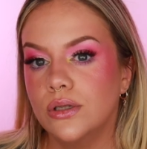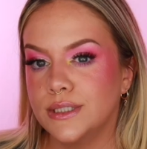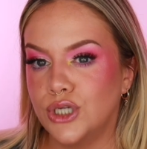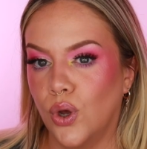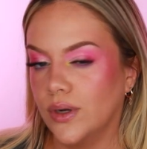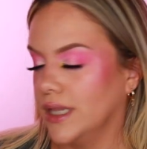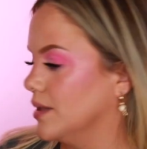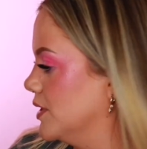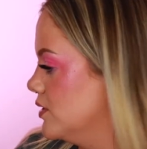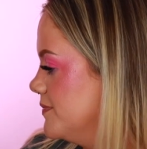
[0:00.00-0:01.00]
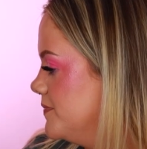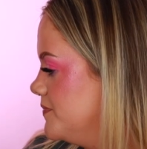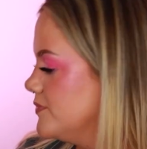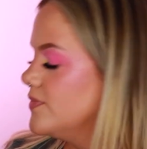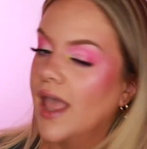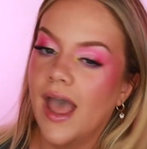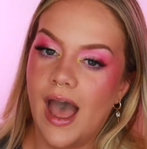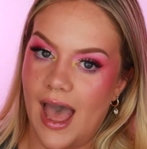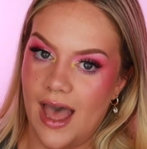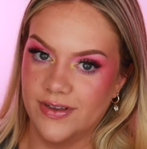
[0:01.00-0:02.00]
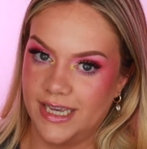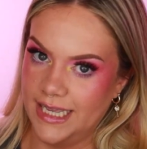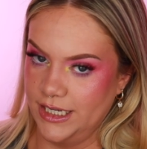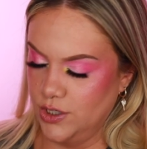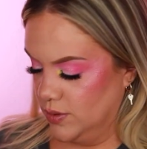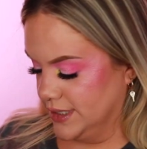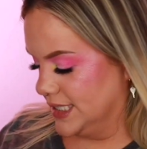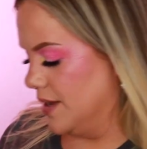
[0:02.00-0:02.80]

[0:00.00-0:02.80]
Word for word: little stone in the middle. I have a kitty who wants to